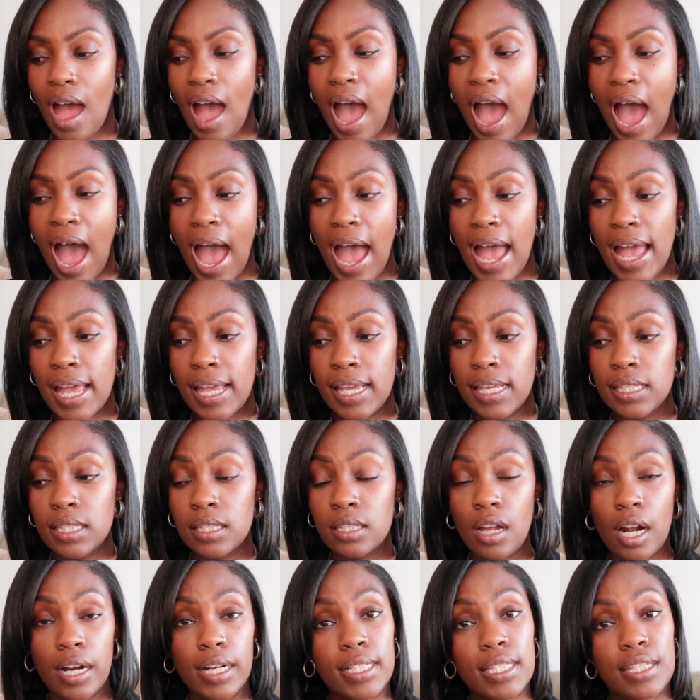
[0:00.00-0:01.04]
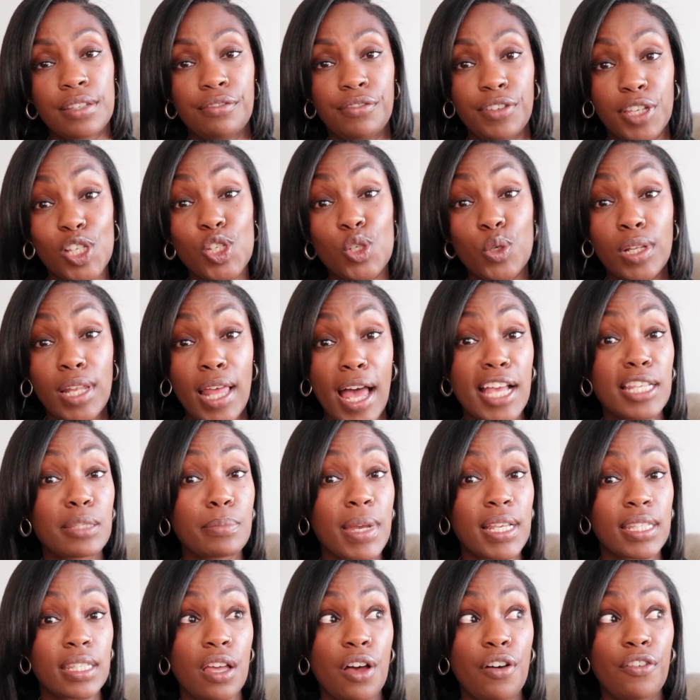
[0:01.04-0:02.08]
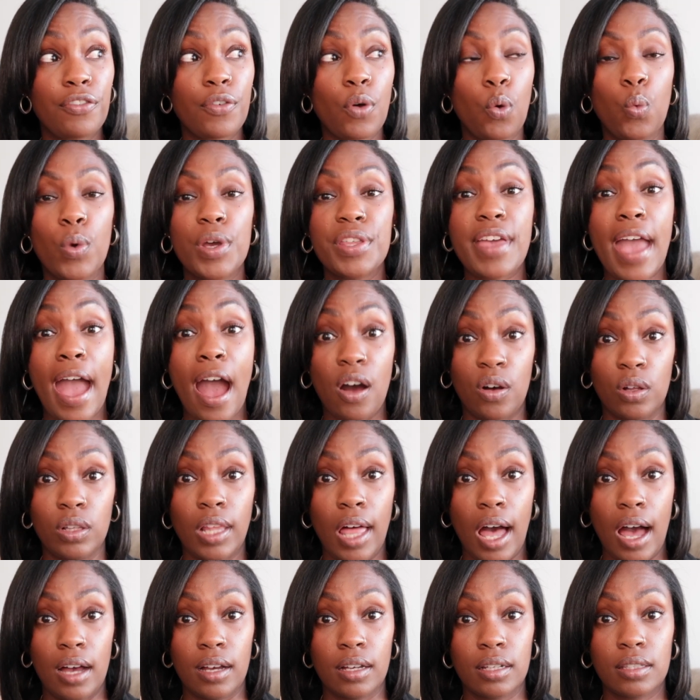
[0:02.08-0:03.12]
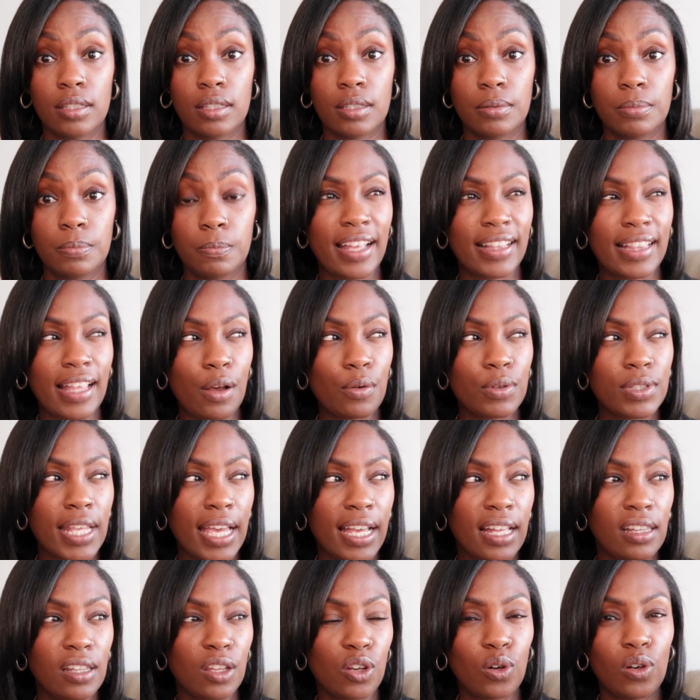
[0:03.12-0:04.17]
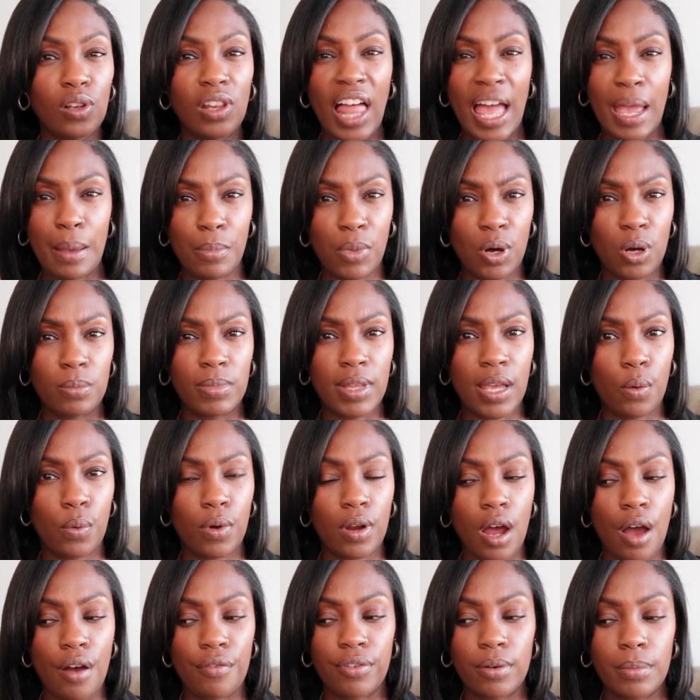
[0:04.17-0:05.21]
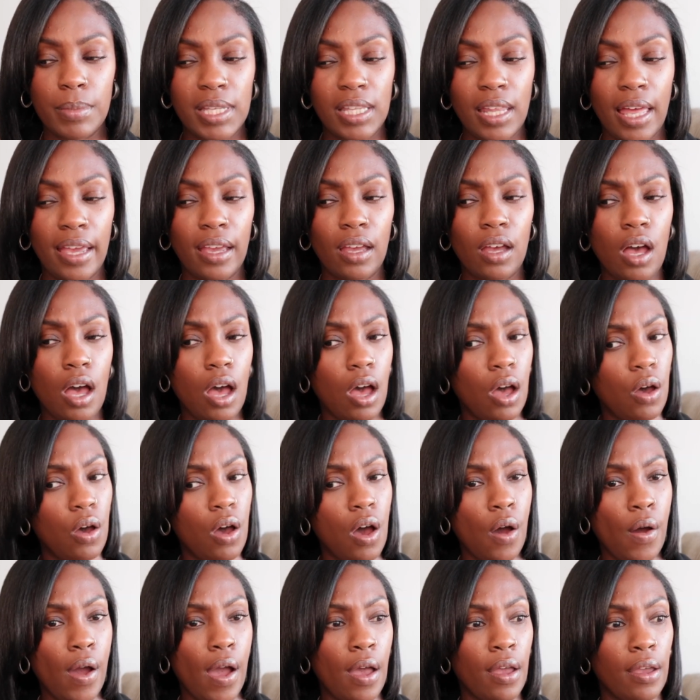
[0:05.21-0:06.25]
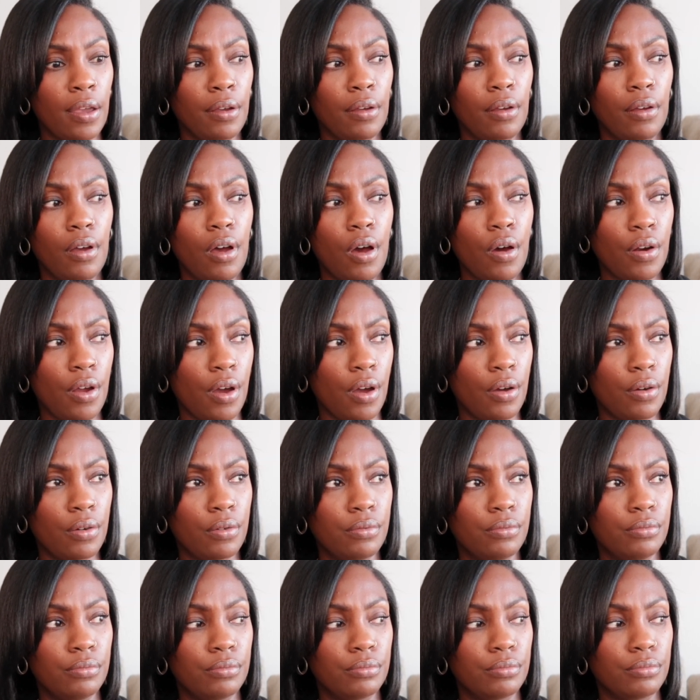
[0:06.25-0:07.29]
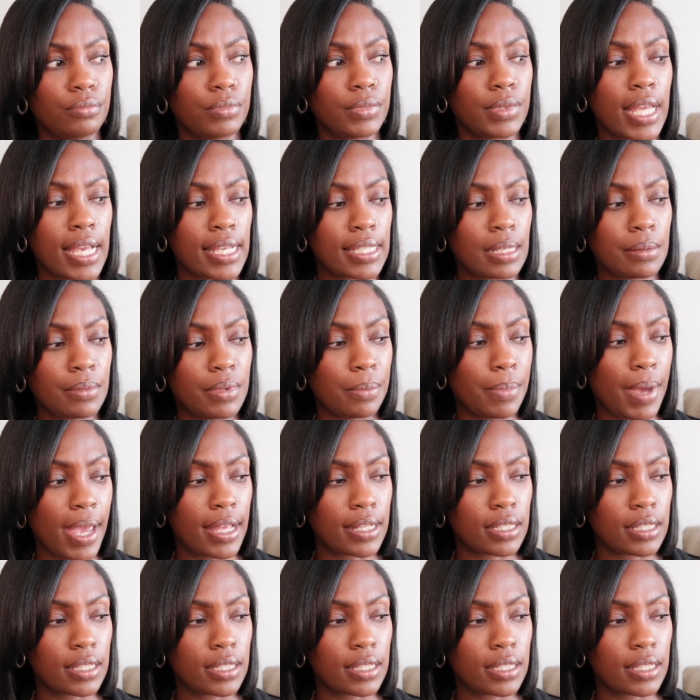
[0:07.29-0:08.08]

I started to visualize myself without locks. Like, that was like a little light bulb that went off for me, like, oh, okay, hold on. That's something to pay